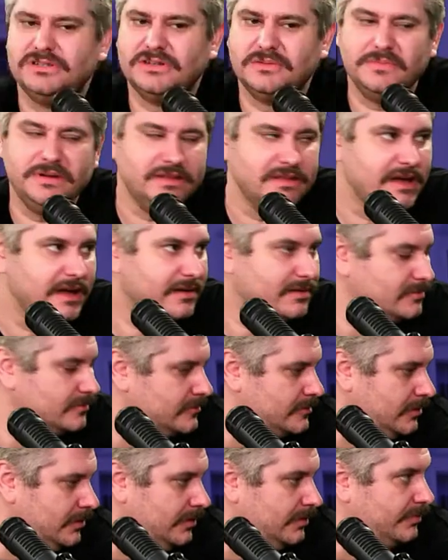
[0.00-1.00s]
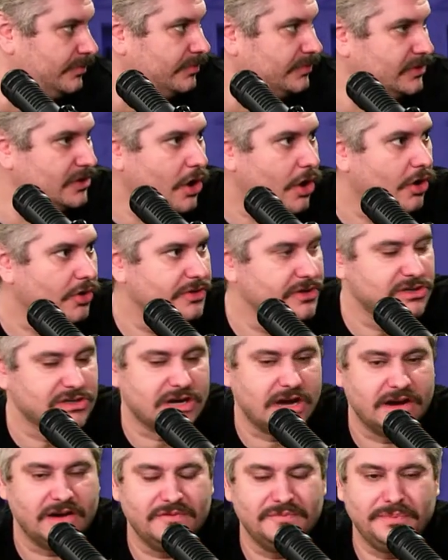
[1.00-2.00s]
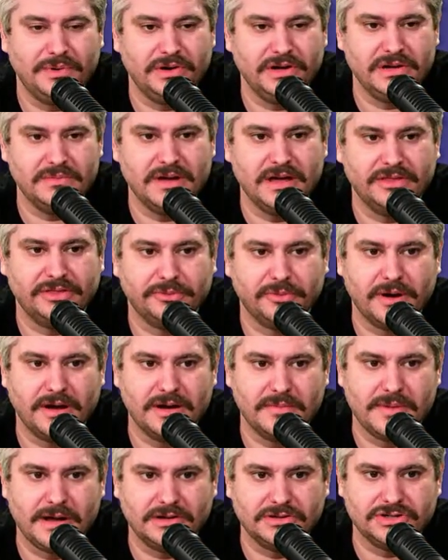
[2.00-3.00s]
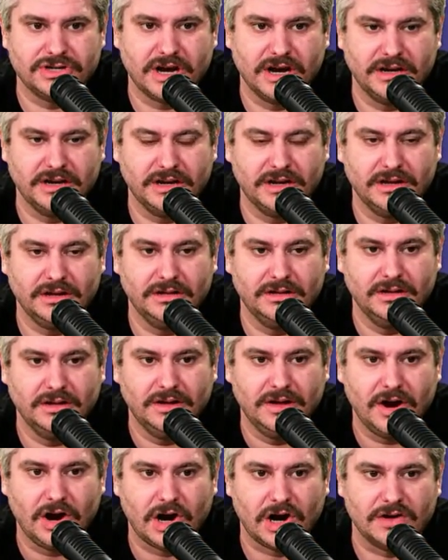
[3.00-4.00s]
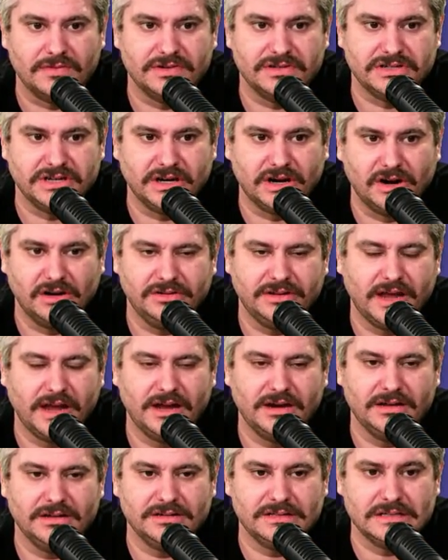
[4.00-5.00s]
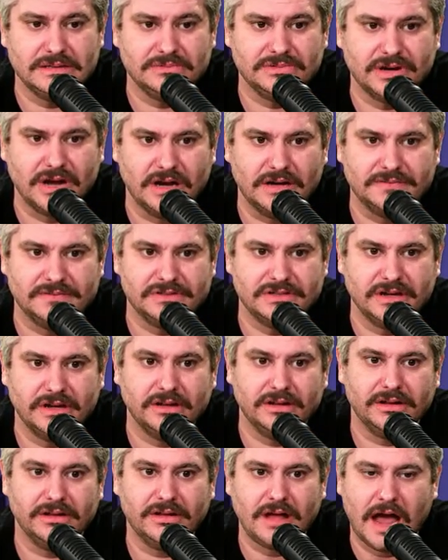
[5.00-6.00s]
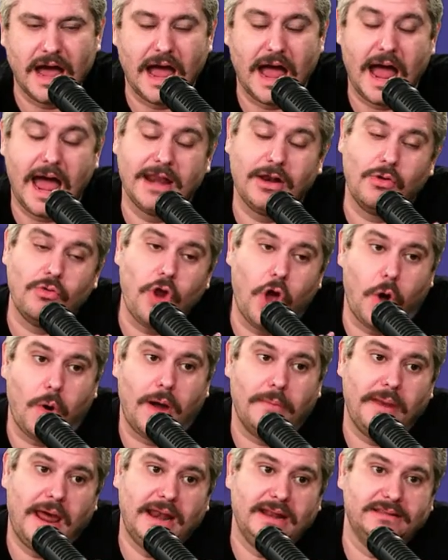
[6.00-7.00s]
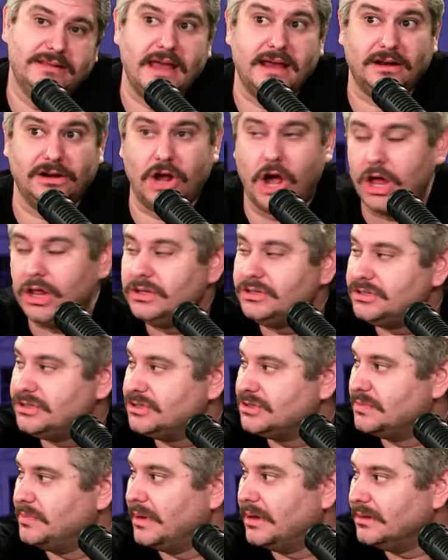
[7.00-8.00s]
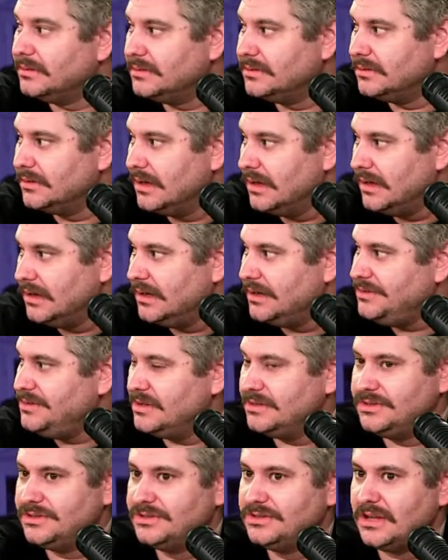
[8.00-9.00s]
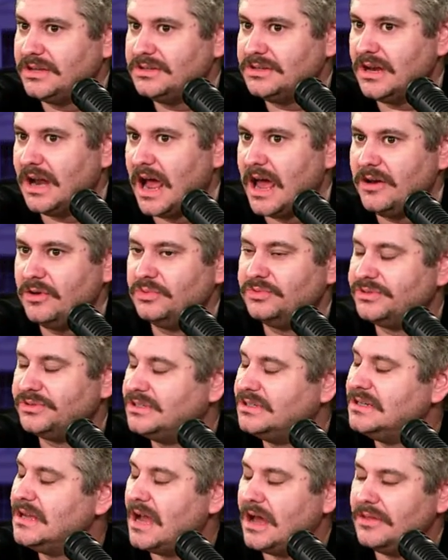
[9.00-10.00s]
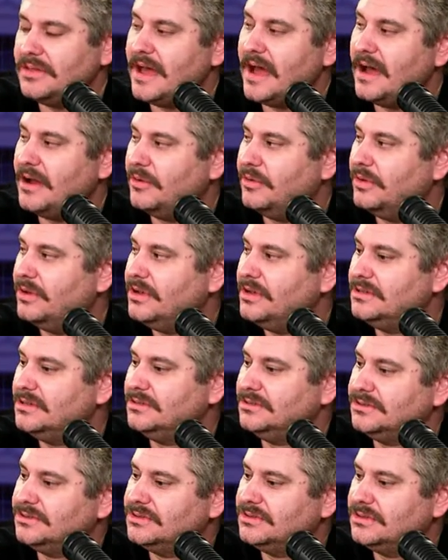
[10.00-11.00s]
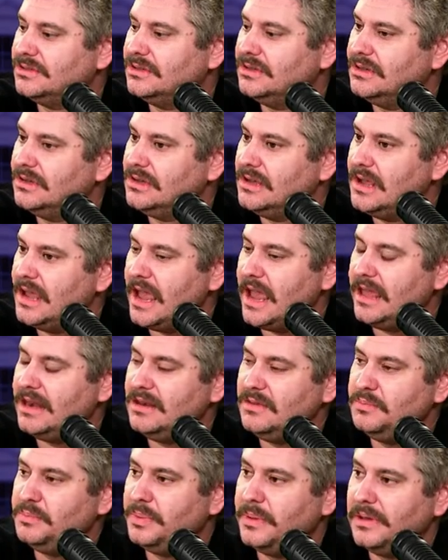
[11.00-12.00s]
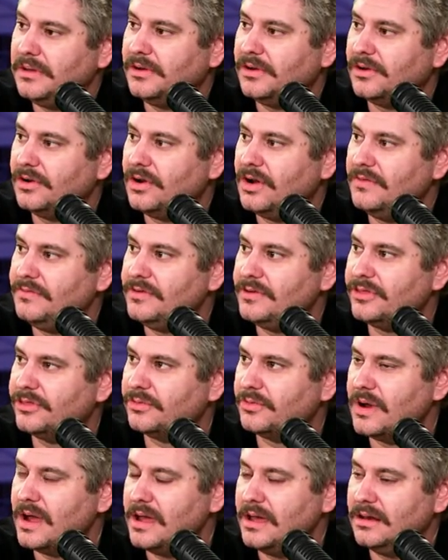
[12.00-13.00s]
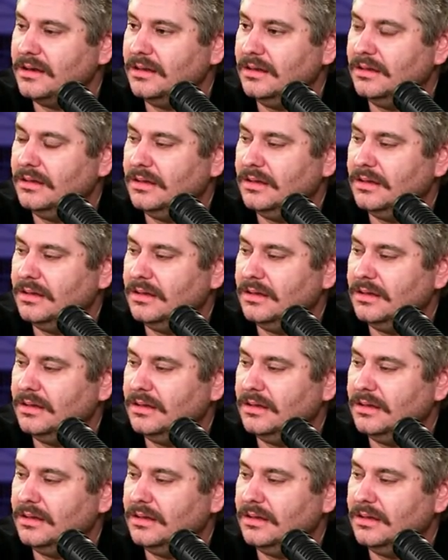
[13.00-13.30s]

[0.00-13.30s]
to me that all this kind of boogeyman threat about China harvesting our data seems kind of silly. I don't know. I'm not a technologist, but it just doesn't. I don't see how that is any bigger of a threat